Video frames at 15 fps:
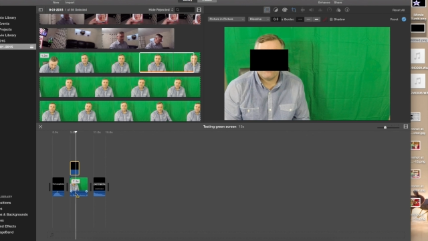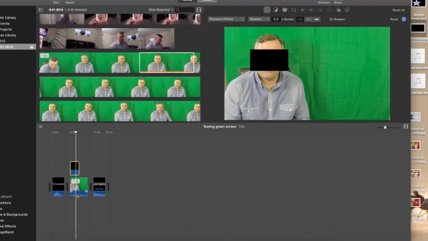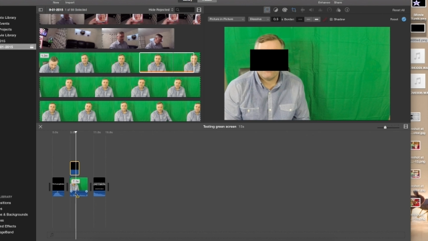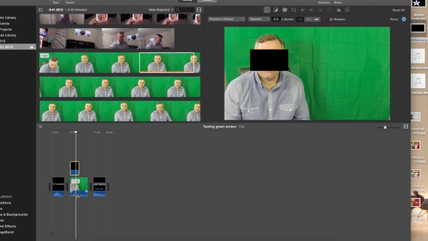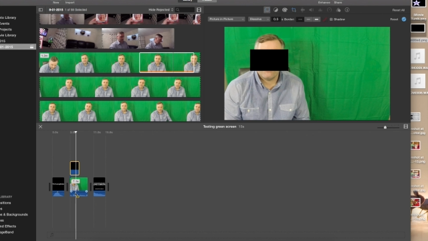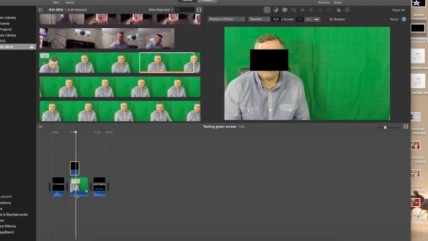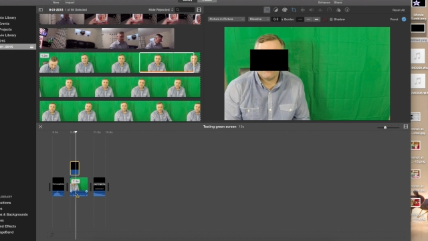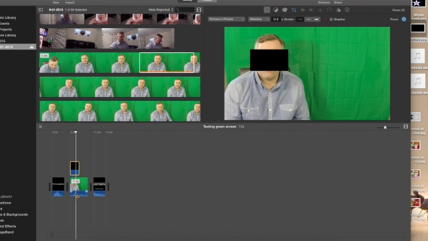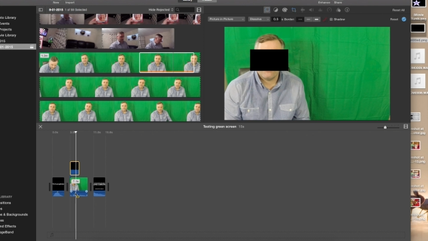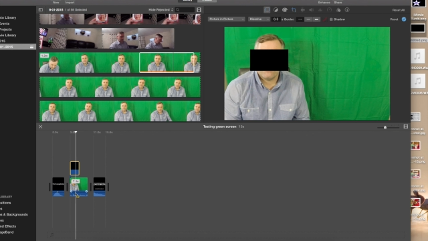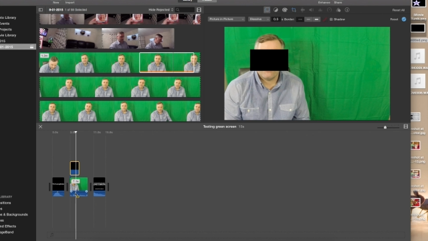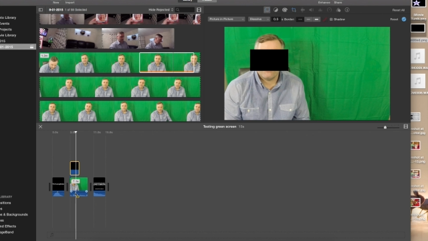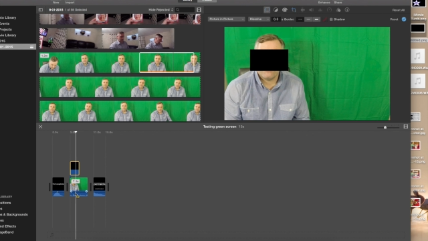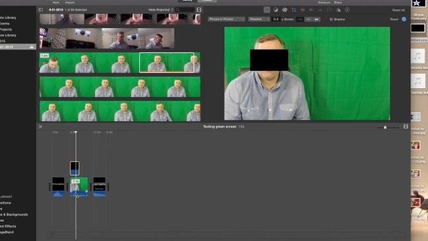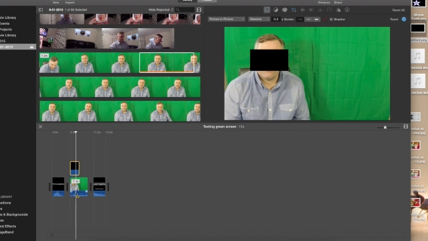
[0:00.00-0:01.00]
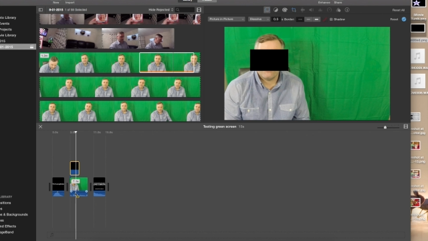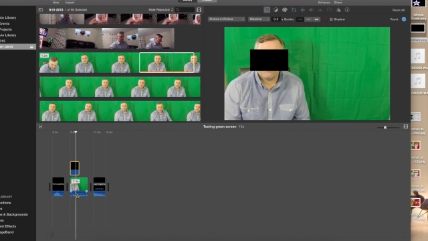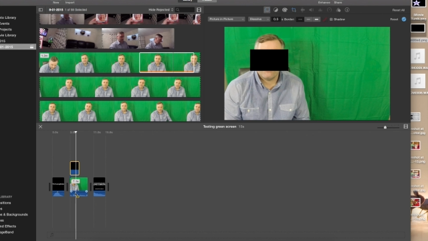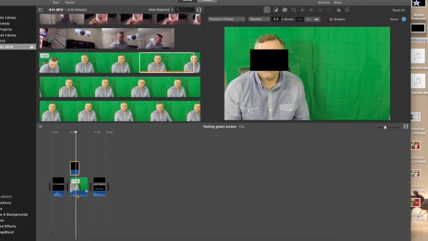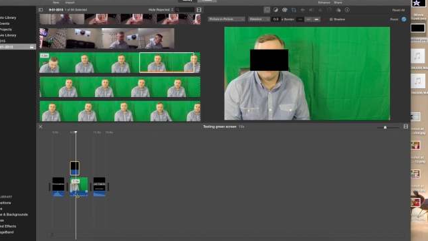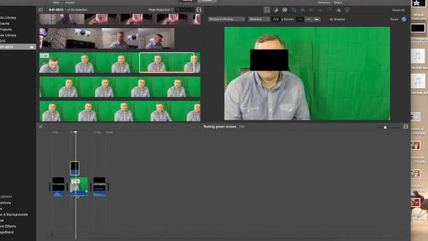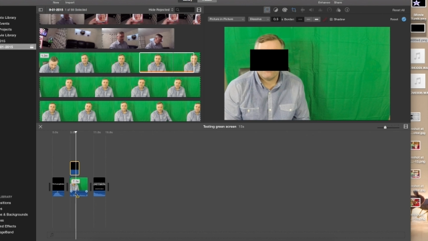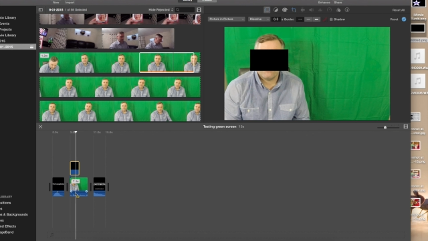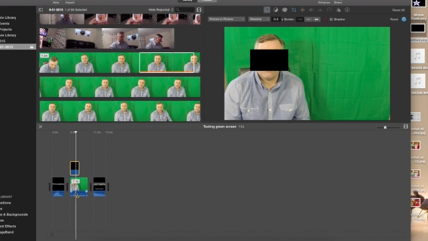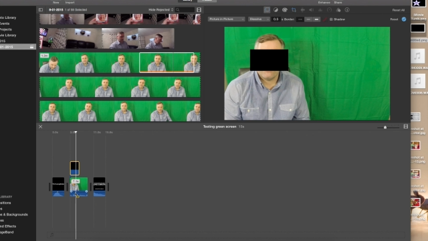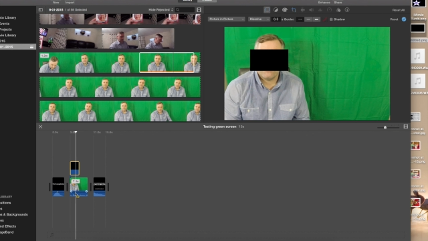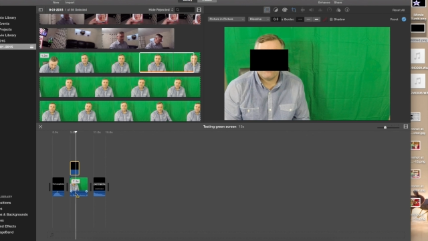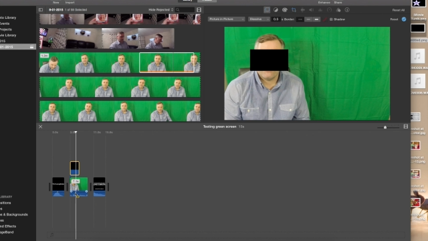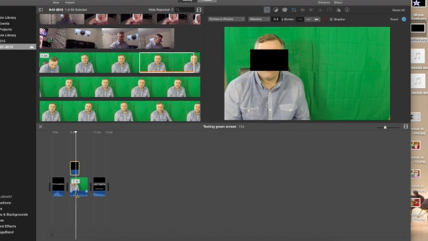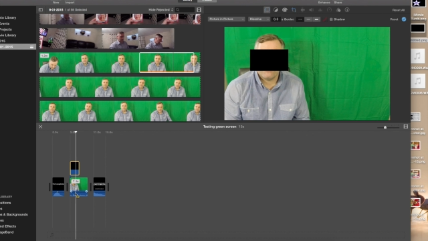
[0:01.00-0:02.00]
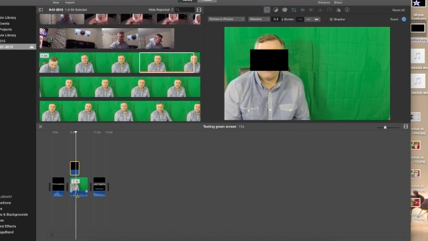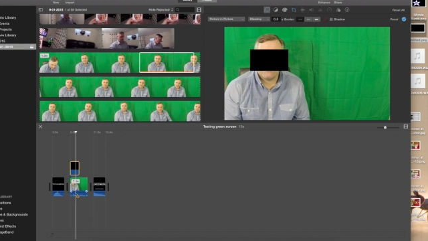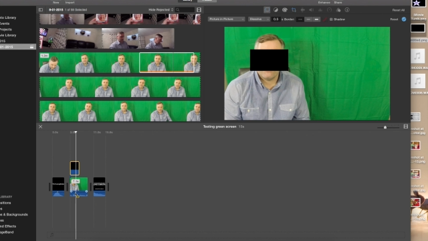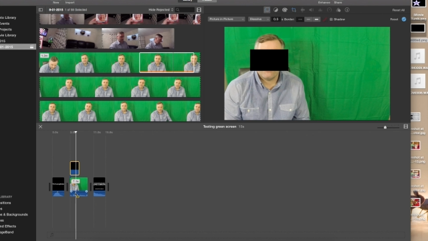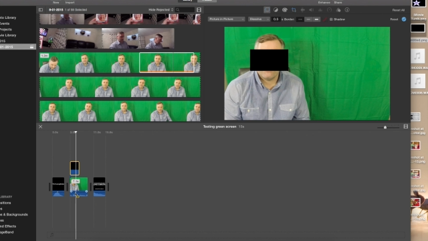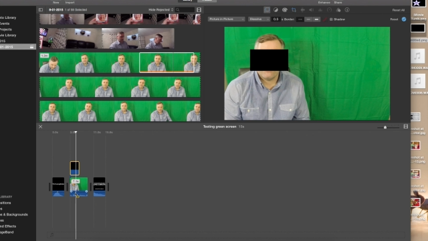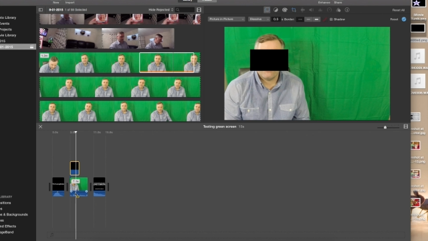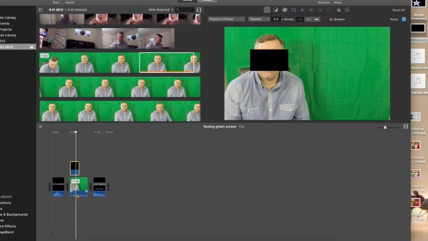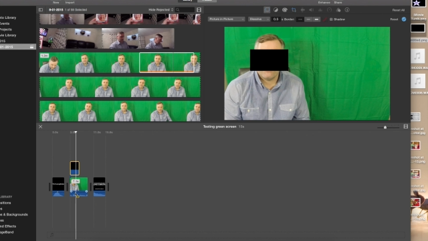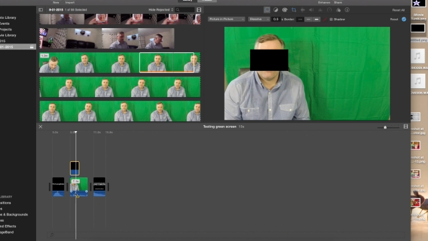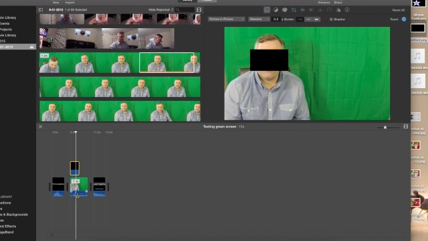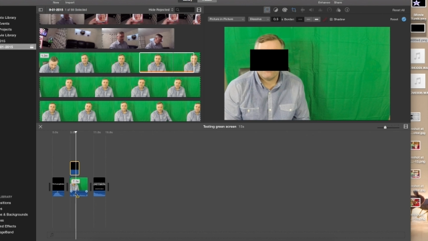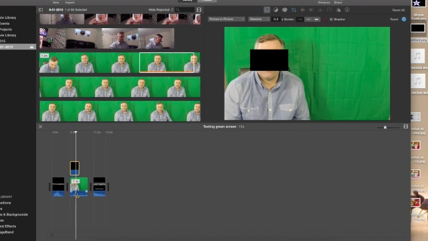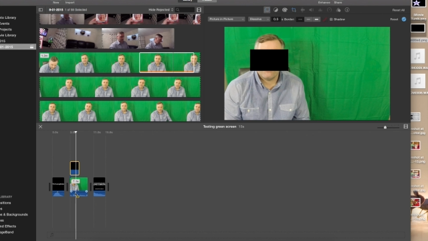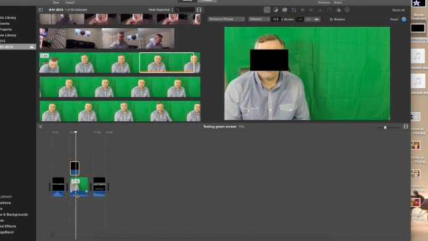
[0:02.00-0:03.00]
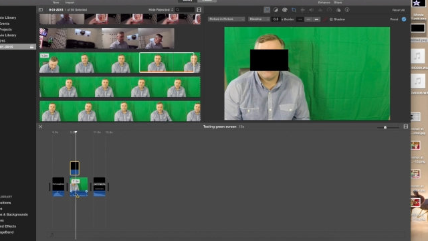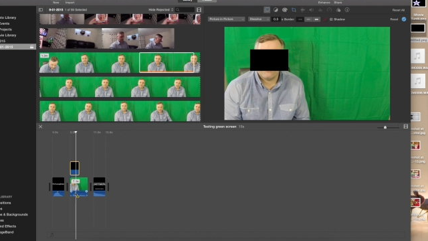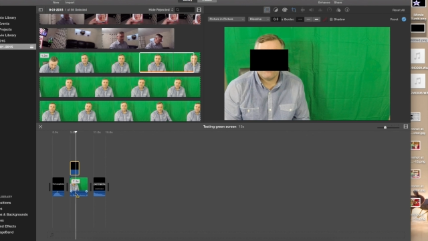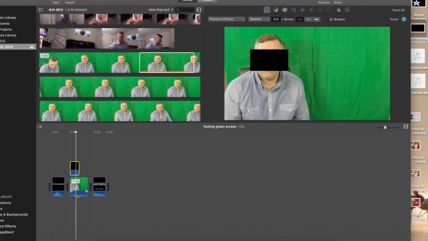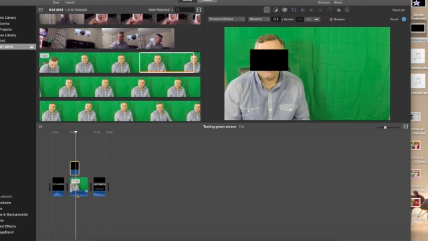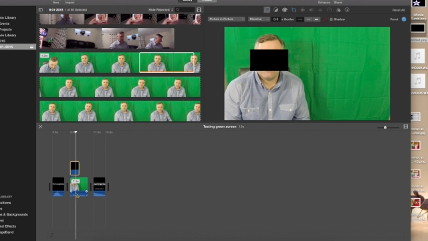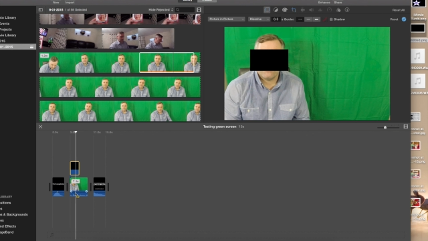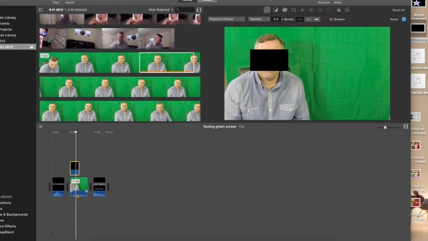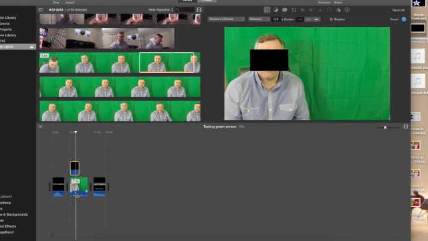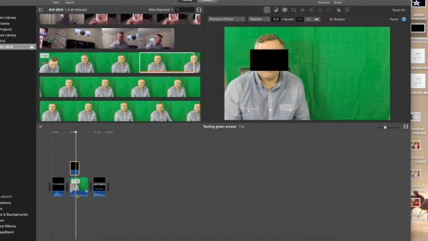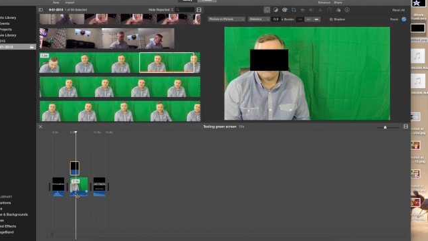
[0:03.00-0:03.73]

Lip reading: No face is visible, so there are no lips to read.